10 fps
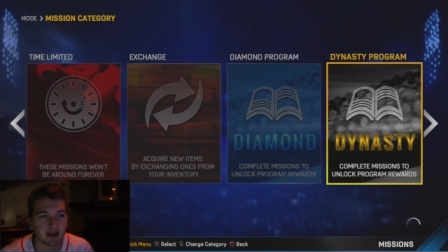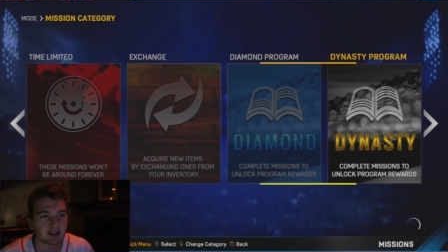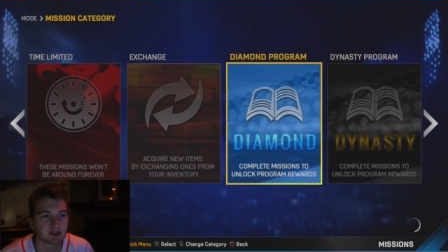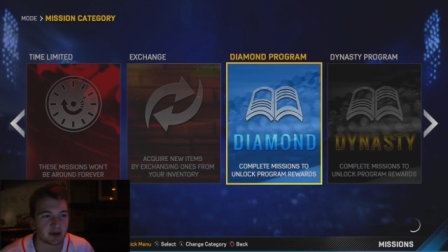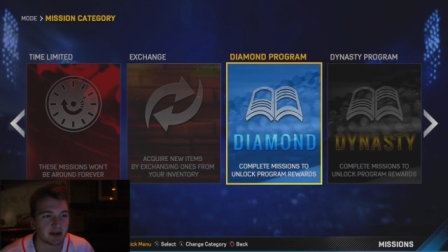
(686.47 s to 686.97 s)
I
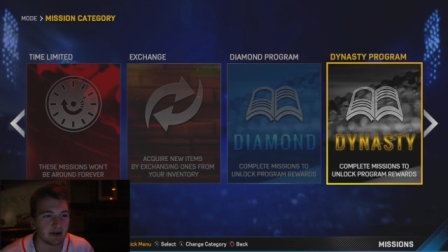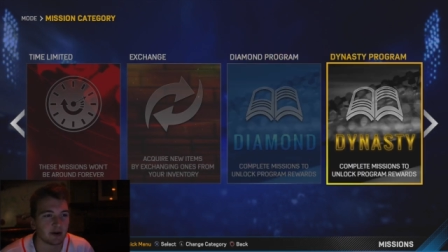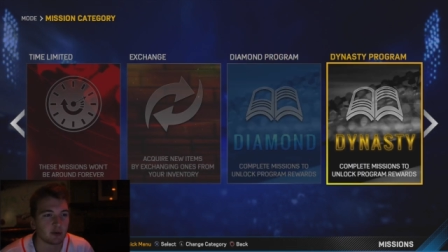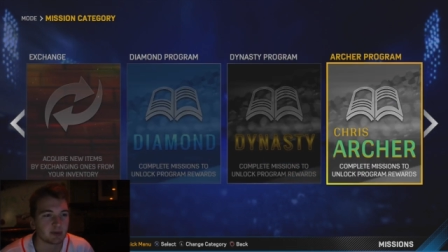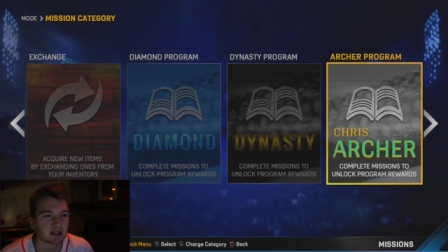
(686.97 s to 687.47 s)
just wanted to
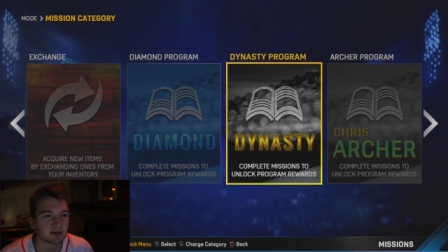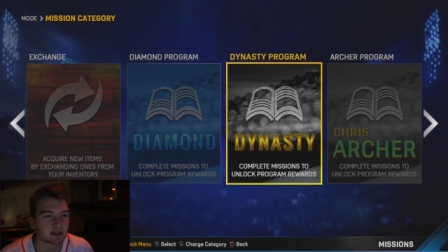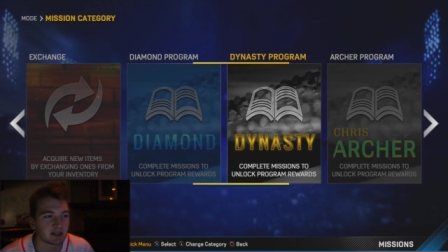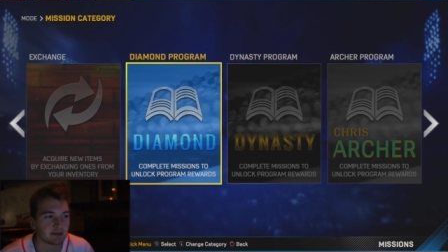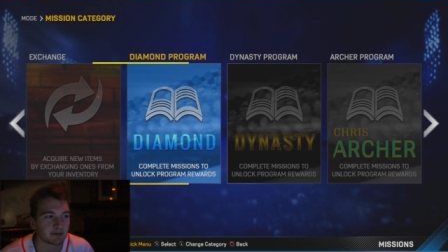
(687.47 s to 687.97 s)
open some
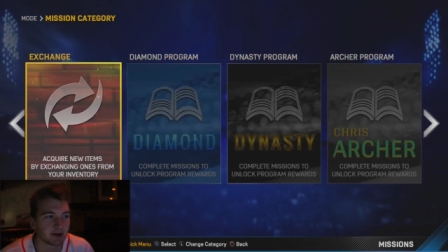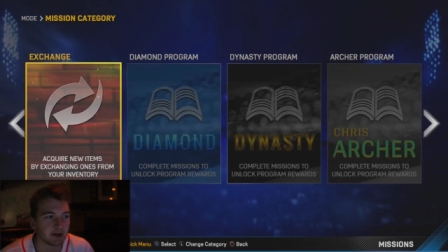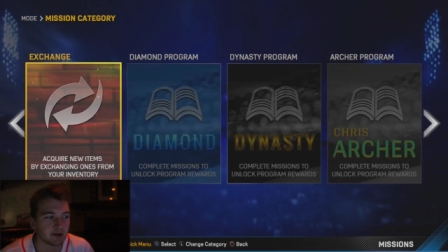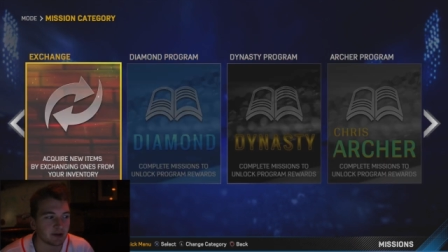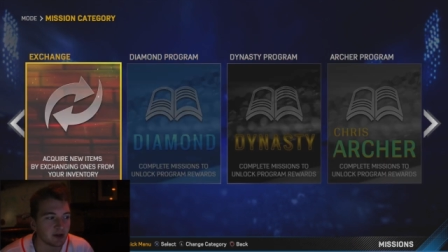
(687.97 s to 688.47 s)
stuff for
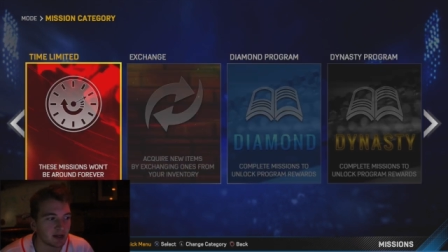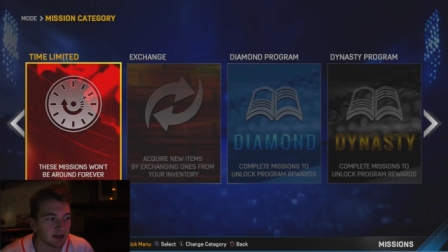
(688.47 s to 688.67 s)
you.